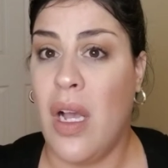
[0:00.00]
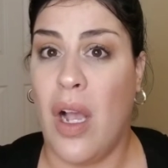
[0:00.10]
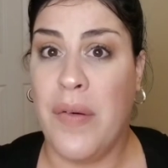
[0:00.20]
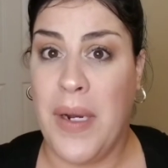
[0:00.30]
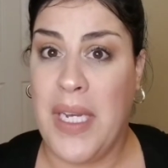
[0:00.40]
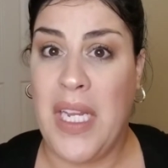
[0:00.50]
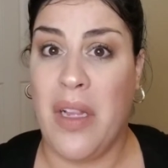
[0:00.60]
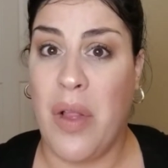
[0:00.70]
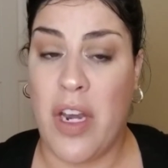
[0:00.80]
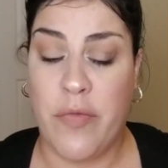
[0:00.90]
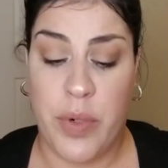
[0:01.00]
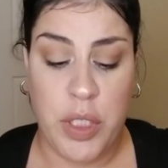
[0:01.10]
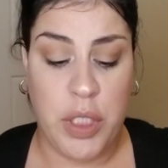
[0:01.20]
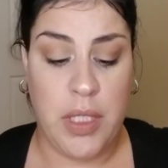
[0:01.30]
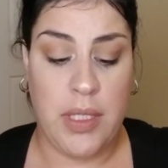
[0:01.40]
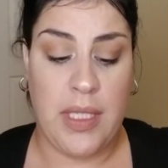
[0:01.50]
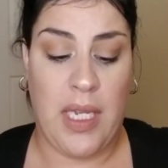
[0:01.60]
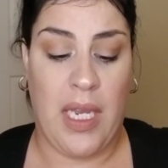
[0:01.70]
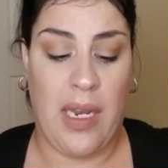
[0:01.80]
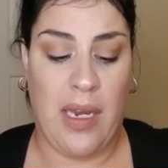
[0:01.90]
already a lot of brushes
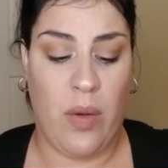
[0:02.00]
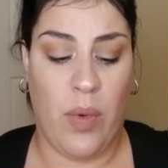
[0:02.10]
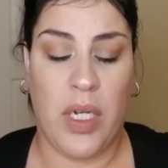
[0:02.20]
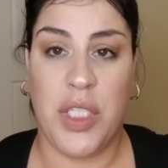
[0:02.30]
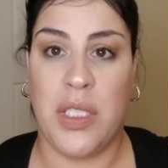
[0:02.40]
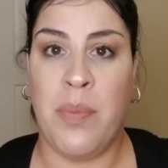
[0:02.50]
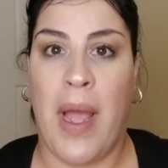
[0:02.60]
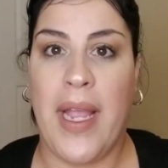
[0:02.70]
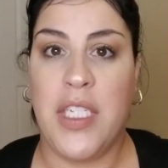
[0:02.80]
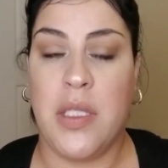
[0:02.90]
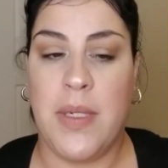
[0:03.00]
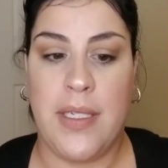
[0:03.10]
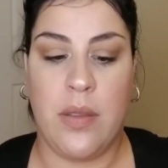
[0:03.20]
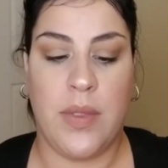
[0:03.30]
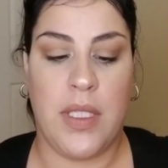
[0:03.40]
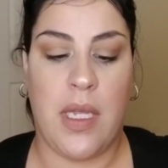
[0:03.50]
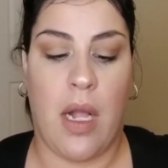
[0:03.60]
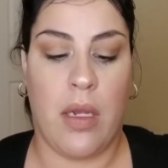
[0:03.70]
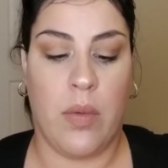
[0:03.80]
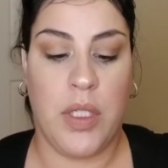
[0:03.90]
and I didn't want to just buy it just because it was a
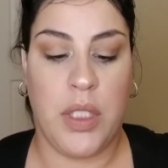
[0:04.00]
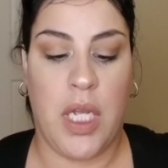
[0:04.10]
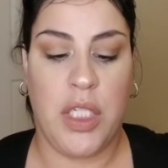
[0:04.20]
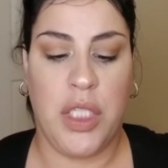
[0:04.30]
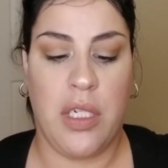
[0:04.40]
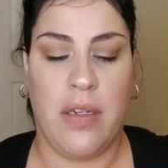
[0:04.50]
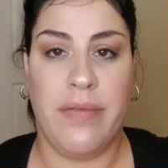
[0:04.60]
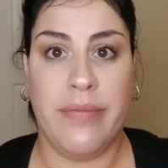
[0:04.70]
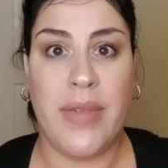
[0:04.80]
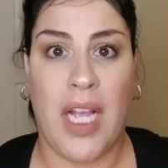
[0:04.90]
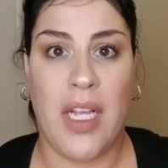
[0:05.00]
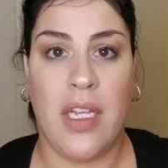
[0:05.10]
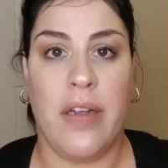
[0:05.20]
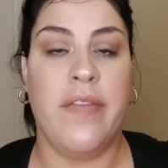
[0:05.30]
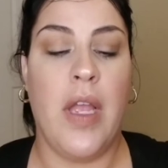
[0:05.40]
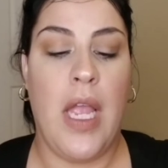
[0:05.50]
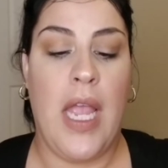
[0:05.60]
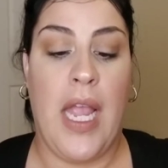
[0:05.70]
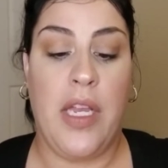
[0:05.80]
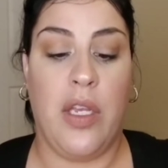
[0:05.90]
dollar, which I should have. I could have.
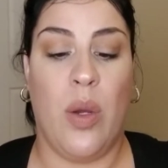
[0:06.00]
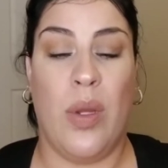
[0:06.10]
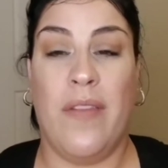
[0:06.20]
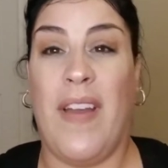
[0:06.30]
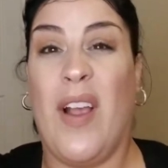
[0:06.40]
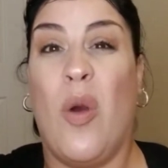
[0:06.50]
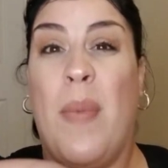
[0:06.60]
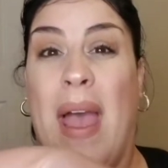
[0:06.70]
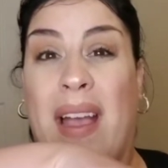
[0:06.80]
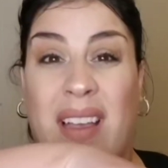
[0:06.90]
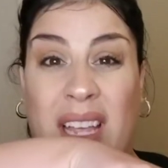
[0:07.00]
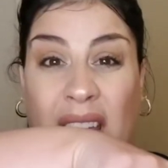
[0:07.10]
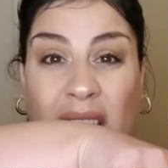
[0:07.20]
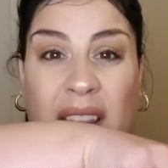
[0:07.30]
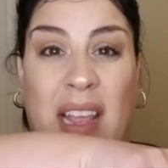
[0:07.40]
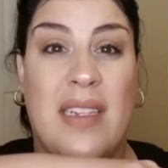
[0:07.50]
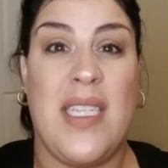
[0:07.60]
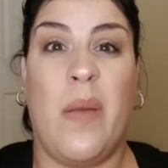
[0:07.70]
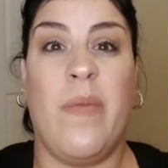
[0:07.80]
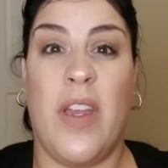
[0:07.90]
And you know what? If I go back again, that
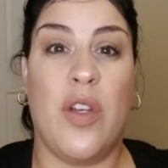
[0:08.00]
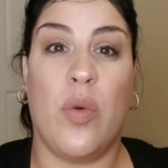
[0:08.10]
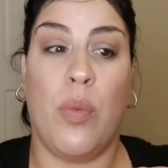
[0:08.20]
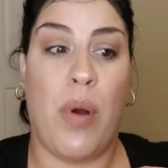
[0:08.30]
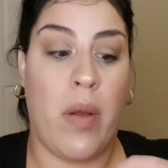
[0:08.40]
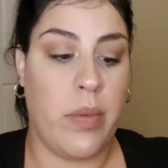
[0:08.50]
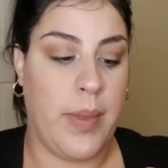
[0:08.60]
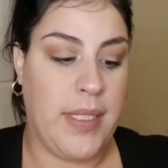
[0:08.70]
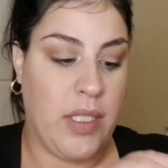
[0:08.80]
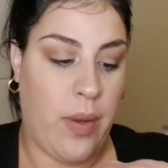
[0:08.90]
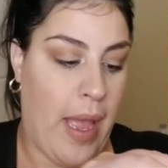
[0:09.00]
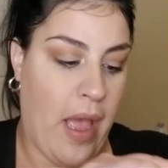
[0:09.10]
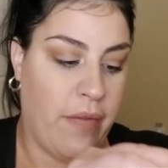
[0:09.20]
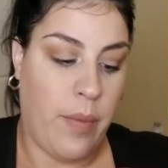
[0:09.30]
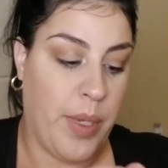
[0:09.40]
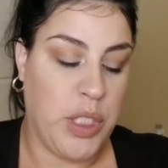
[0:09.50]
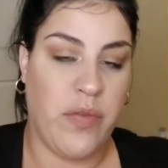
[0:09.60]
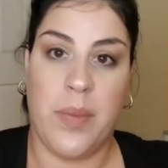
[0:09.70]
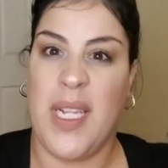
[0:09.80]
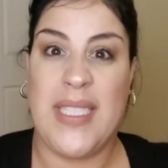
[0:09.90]
same vendor will probably still have a bunch of
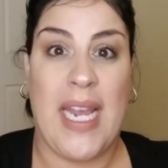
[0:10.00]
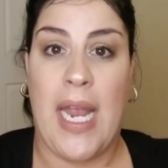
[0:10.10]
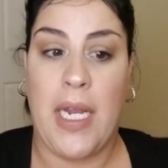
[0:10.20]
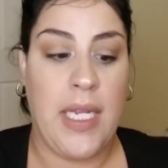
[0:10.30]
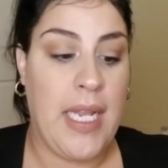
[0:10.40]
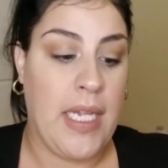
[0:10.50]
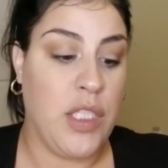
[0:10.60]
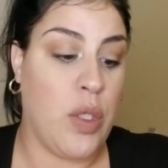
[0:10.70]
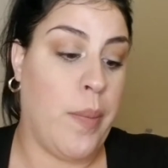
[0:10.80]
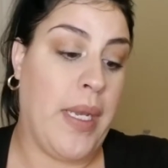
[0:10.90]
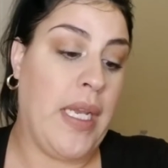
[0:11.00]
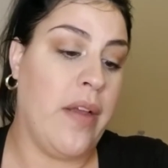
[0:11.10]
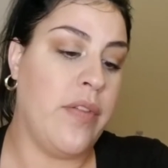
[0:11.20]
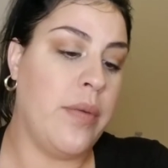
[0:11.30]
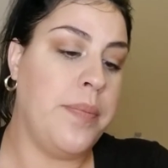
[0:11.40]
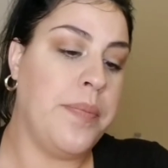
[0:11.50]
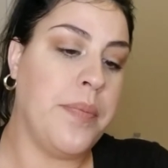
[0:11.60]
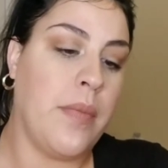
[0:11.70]
them because they had he had so many of them.